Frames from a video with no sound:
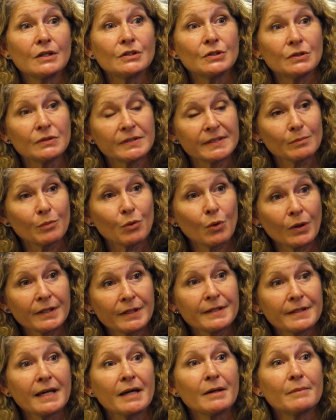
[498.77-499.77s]
to
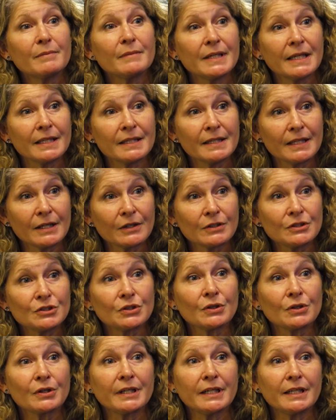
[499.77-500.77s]
support them in their
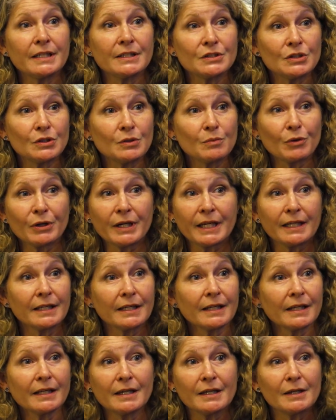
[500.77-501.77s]
journey to
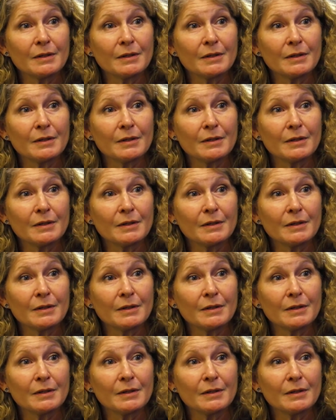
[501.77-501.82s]
bring